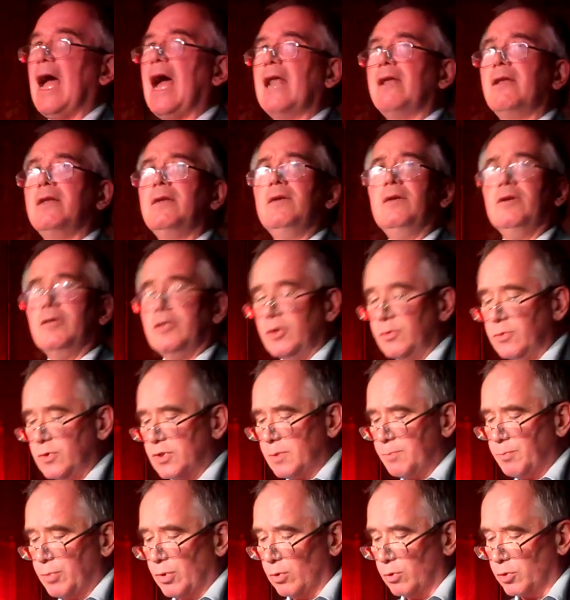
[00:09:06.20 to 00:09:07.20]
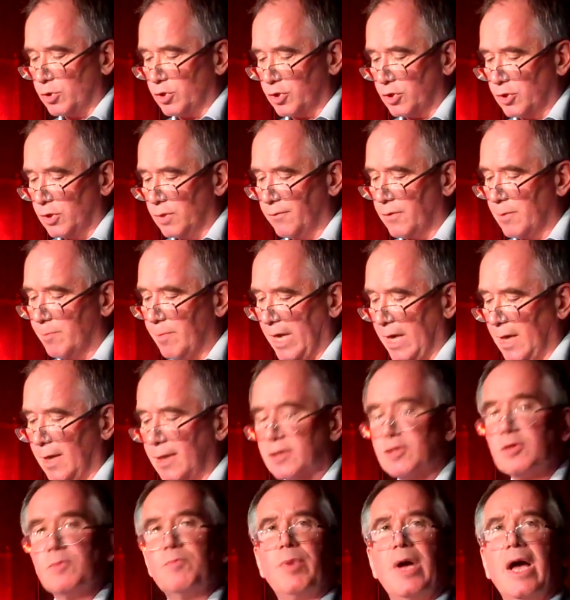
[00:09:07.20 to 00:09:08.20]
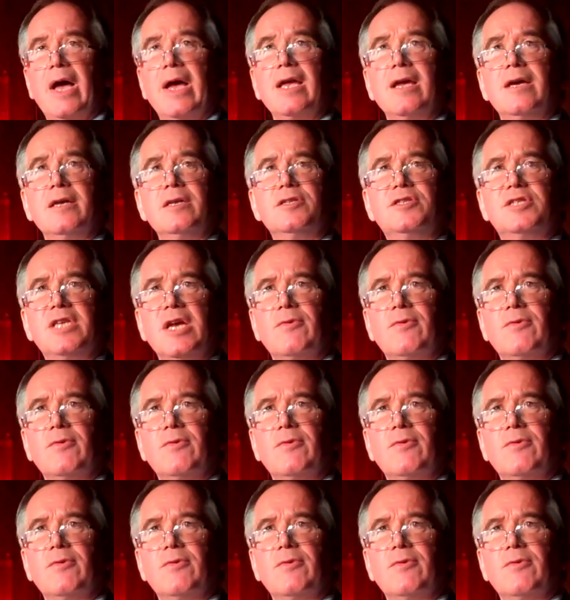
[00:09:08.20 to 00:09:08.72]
Alan used a portion of the money to buy a